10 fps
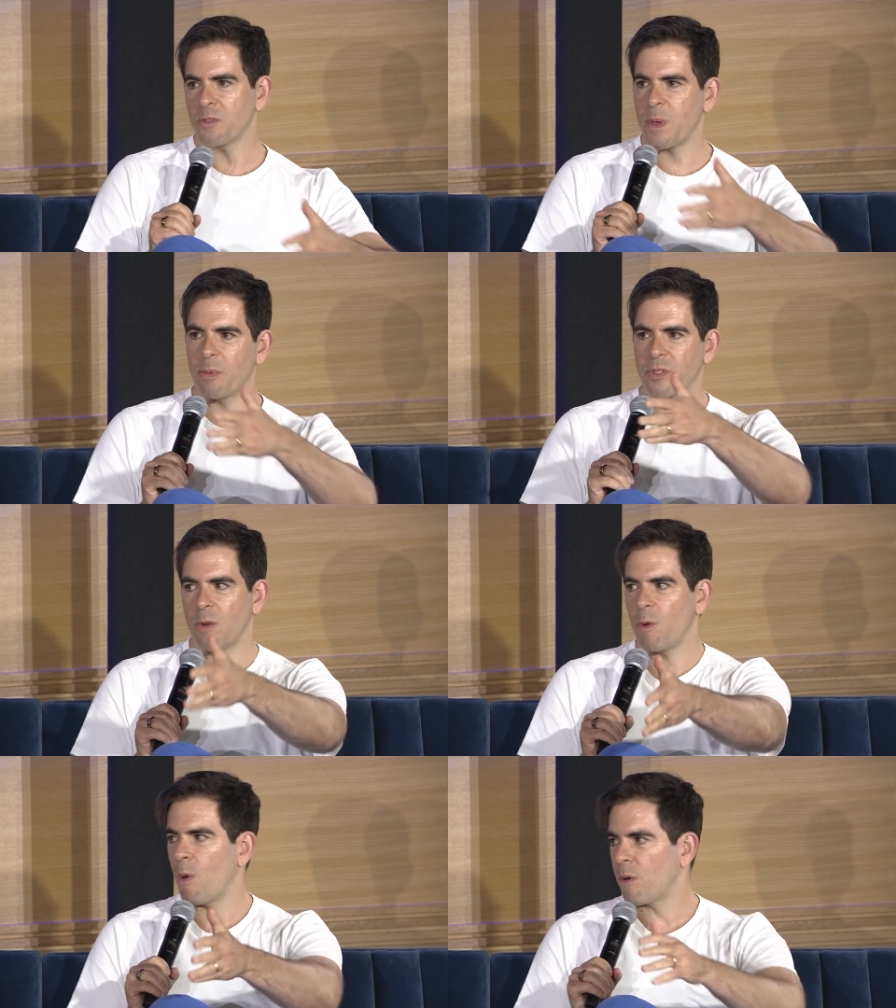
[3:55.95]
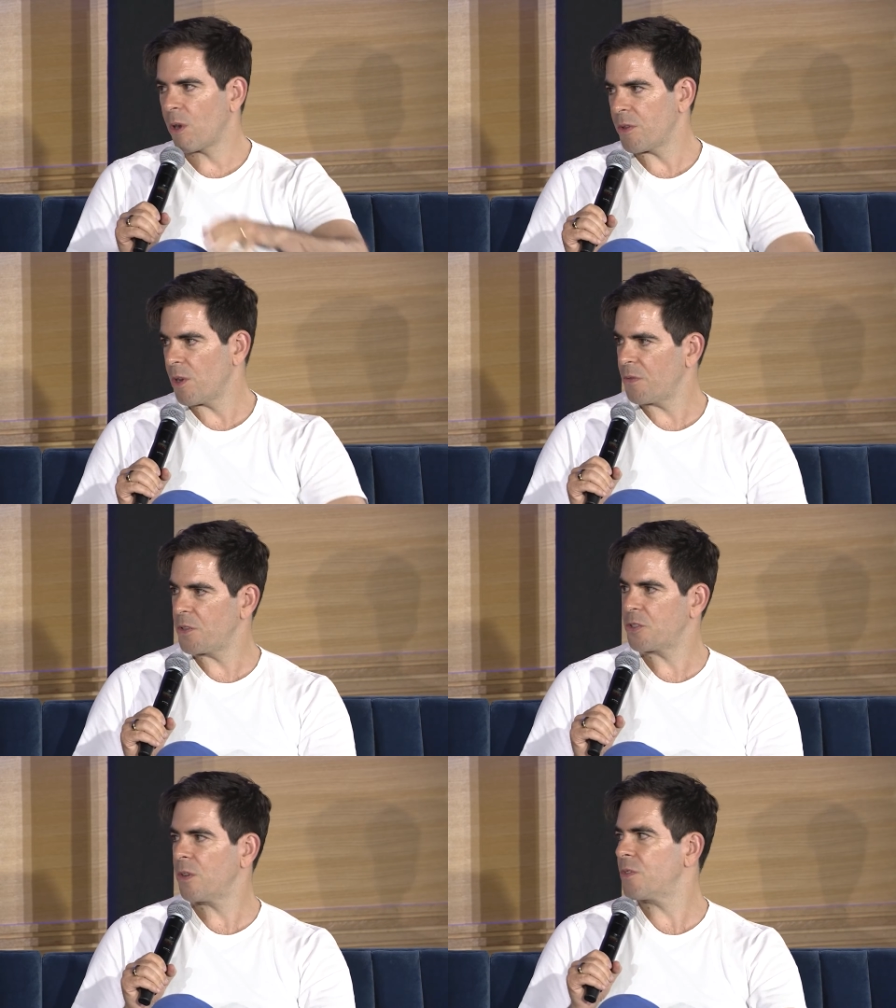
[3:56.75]
People say we won't go there if you
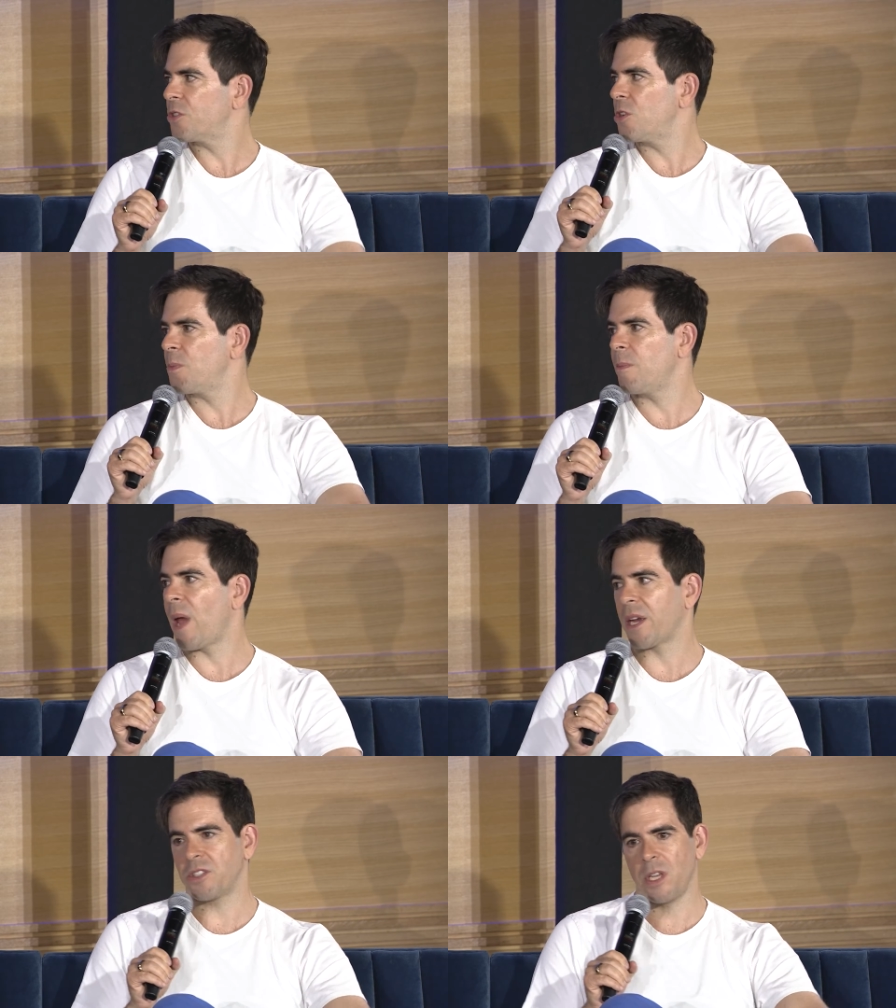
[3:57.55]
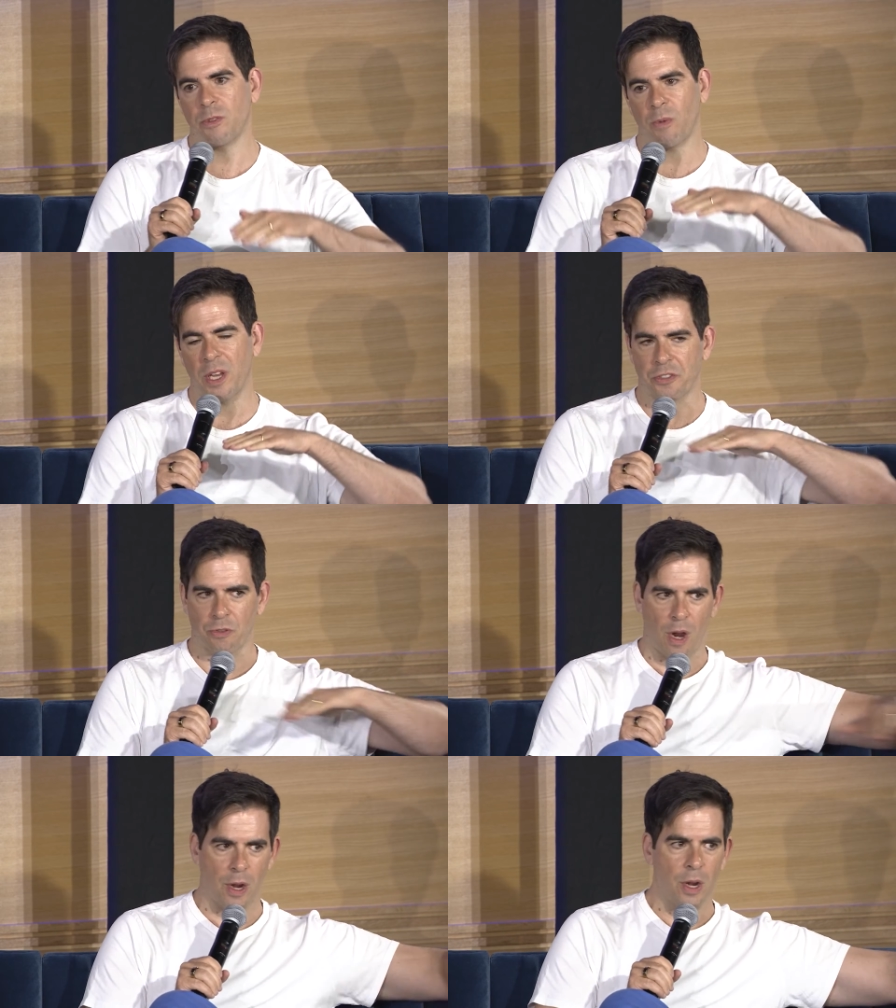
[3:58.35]
serve the soup. And Maxine's
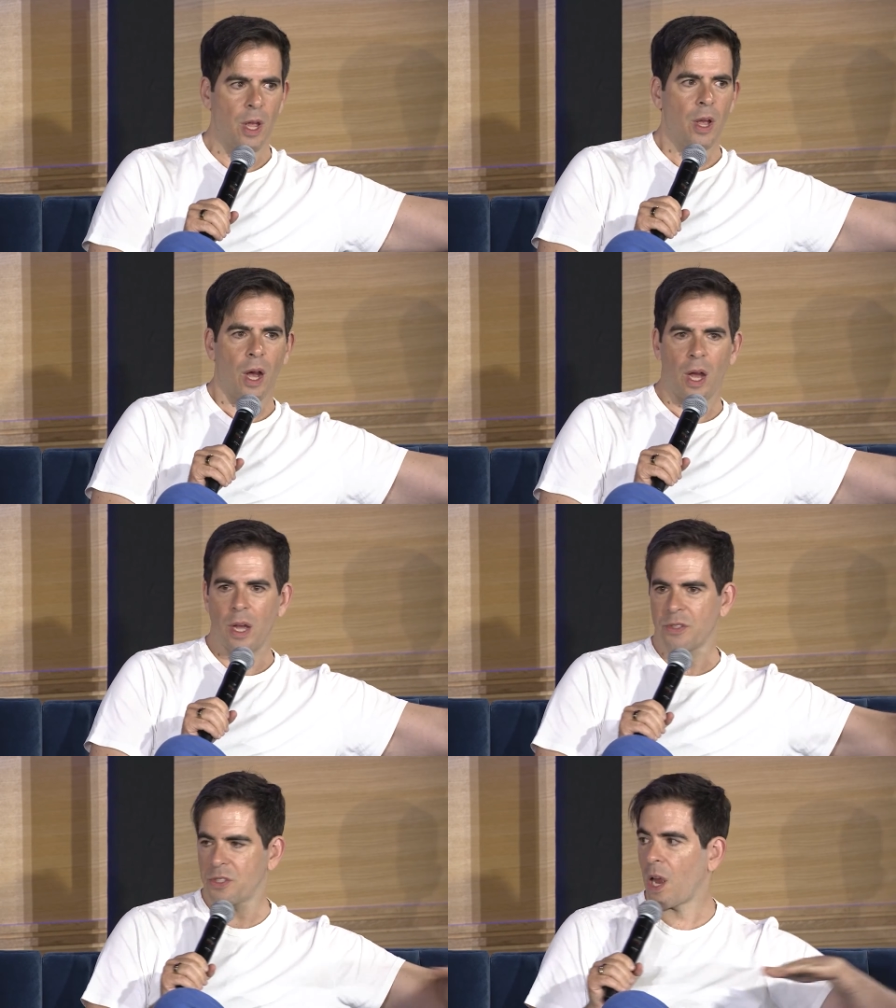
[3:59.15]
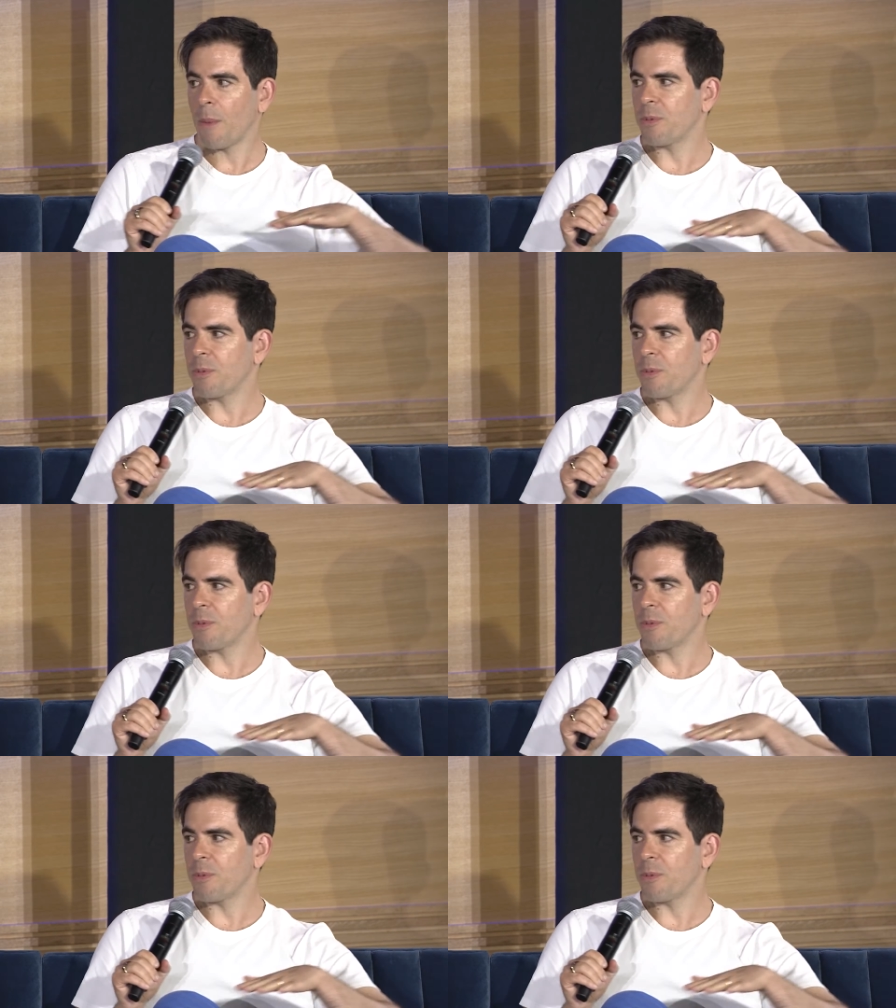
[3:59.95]
restaurant stopped,